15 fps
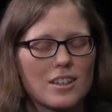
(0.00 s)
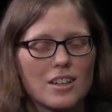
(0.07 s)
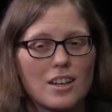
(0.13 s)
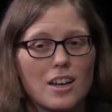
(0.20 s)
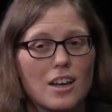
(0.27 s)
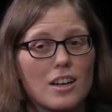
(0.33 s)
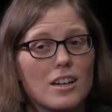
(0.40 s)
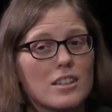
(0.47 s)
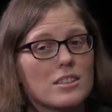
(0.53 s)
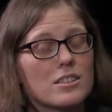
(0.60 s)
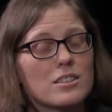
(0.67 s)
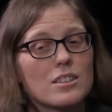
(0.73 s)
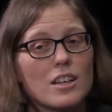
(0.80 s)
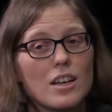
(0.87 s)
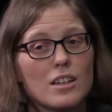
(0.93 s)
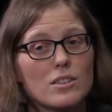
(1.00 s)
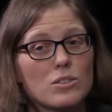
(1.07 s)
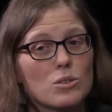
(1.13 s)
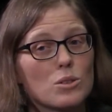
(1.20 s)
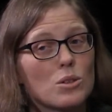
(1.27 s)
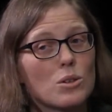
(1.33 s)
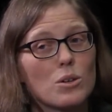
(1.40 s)
and it's
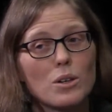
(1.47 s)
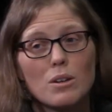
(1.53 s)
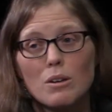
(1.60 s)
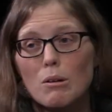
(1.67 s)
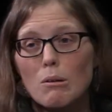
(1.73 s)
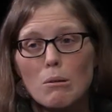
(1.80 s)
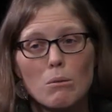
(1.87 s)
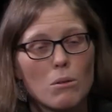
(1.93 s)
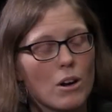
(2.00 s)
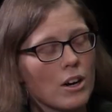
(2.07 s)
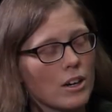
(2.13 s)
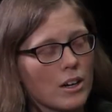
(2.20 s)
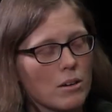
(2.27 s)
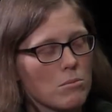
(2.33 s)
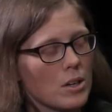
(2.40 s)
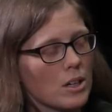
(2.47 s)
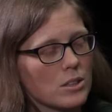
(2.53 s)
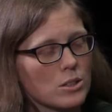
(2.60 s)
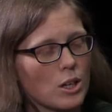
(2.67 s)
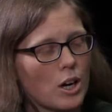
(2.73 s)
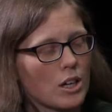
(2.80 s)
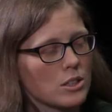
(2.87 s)
it's critical work. I mean, as
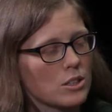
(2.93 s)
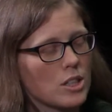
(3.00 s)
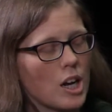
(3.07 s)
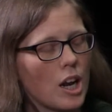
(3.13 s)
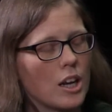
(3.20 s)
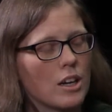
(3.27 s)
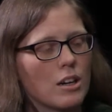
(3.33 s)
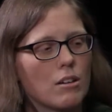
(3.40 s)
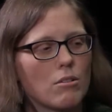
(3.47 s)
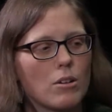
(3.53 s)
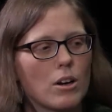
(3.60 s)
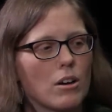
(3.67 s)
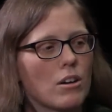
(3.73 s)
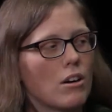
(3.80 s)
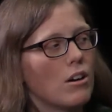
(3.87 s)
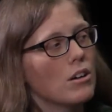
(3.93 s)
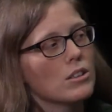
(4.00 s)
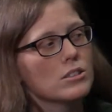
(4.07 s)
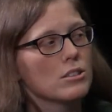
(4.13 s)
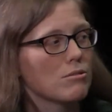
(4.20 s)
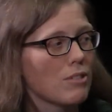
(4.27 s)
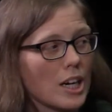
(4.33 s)
a Christian, we are called
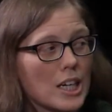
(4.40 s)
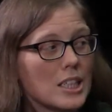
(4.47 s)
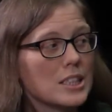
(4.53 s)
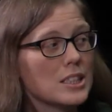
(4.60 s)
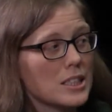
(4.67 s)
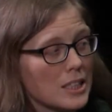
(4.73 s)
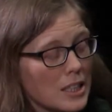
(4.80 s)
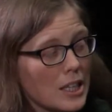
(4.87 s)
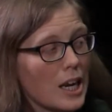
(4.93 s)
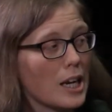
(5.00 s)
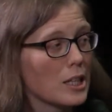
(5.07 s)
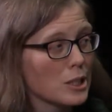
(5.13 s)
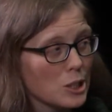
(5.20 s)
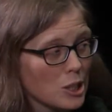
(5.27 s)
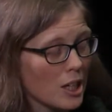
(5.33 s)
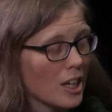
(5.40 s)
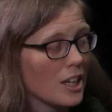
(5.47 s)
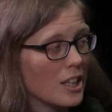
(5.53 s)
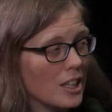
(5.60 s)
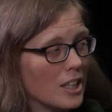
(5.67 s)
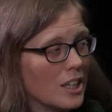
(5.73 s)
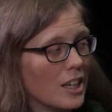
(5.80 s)
to
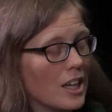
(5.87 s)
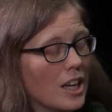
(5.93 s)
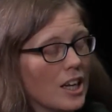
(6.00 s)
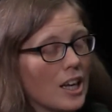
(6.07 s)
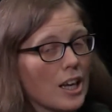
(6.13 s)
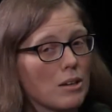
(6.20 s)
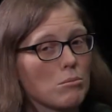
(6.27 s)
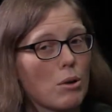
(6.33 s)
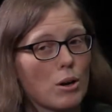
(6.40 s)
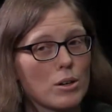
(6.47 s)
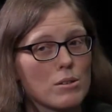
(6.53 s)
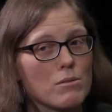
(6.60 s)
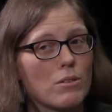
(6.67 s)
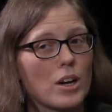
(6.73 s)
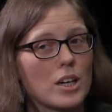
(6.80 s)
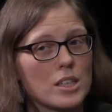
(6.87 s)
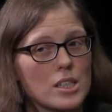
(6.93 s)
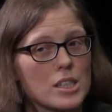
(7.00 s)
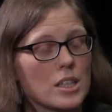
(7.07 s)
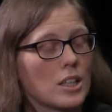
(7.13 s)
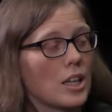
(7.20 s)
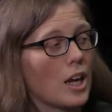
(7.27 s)
reconciliation, and part of
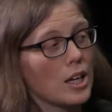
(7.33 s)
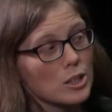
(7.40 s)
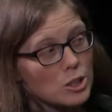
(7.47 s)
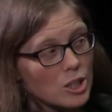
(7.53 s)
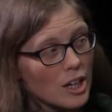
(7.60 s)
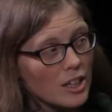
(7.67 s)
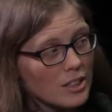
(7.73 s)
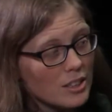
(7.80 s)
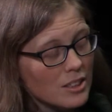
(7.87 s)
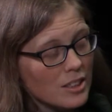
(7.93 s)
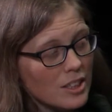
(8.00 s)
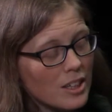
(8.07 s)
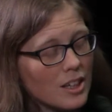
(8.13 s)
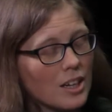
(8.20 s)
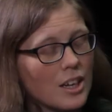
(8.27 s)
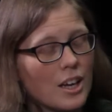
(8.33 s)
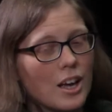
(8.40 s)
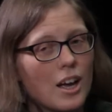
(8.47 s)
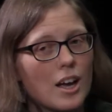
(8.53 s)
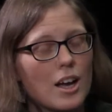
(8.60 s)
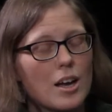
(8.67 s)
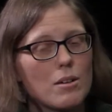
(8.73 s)
reconciliation
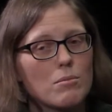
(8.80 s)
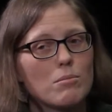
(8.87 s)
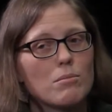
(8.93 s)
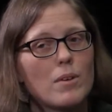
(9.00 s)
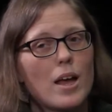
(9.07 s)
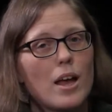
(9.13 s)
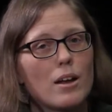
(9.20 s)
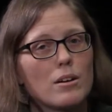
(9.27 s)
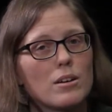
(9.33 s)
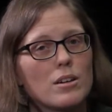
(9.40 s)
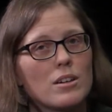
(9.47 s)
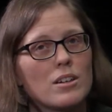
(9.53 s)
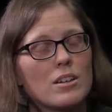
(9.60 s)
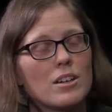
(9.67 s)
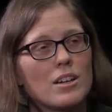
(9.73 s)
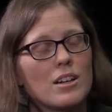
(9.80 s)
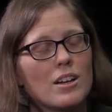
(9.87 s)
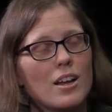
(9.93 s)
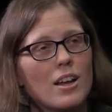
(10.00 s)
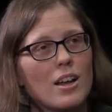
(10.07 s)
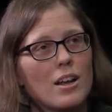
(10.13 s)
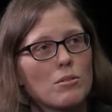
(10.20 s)
um, and
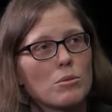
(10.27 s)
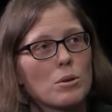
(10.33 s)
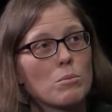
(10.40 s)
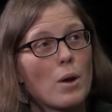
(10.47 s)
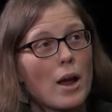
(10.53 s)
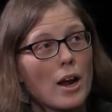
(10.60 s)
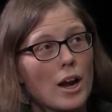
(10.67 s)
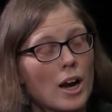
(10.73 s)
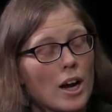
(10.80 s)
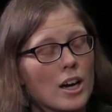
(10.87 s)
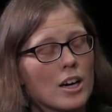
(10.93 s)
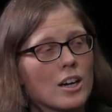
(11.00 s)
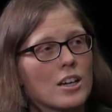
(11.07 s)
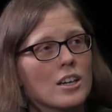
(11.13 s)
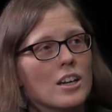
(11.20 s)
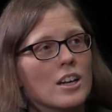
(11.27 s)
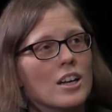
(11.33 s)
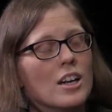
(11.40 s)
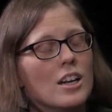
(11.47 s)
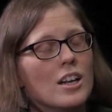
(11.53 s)
and repair and